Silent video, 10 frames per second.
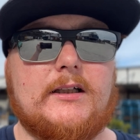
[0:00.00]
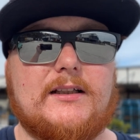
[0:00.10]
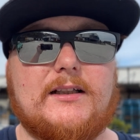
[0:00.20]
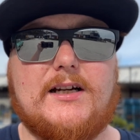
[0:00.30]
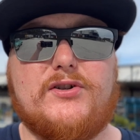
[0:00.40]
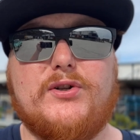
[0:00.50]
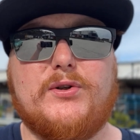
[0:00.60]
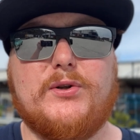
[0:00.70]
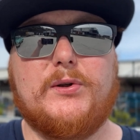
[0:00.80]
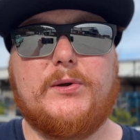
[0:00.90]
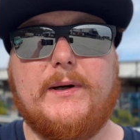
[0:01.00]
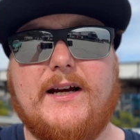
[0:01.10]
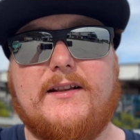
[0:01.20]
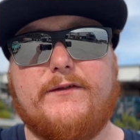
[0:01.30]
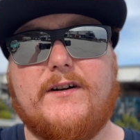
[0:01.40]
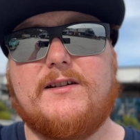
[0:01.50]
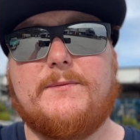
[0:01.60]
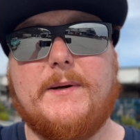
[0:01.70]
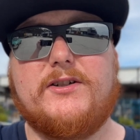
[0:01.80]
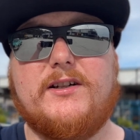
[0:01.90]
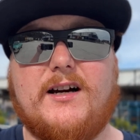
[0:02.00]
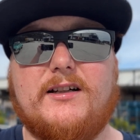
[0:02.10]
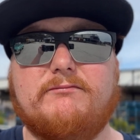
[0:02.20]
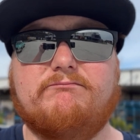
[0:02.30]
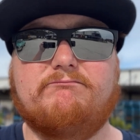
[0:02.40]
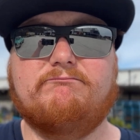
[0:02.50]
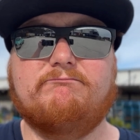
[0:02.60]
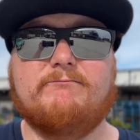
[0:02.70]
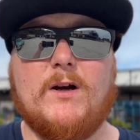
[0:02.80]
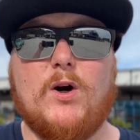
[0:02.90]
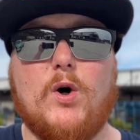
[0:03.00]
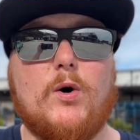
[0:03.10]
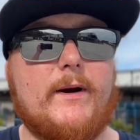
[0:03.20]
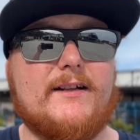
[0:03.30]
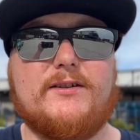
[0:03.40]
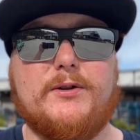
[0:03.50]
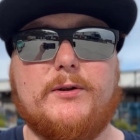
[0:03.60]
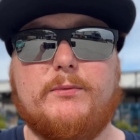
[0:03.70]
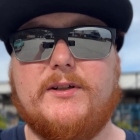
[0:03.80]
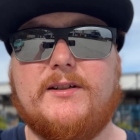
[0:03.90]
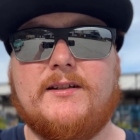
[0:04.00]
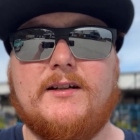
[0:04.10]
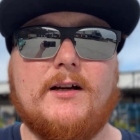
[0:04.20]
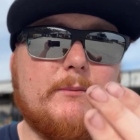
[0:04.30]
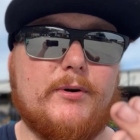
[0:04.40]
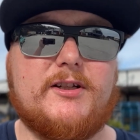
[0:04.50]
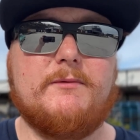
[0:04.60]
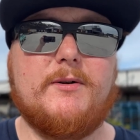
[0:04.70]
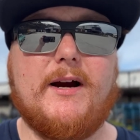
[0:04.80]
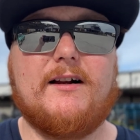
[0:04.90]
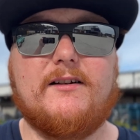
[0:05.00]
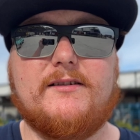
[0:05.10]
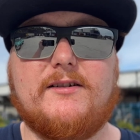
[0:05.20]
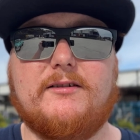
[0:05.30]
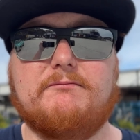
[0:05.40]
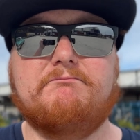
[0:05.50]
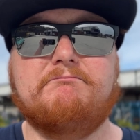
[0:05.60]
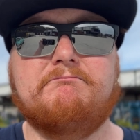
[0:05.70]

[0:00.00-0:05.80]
The last you saw, we had the front suspension done. All we had to do was put some new brake lines on.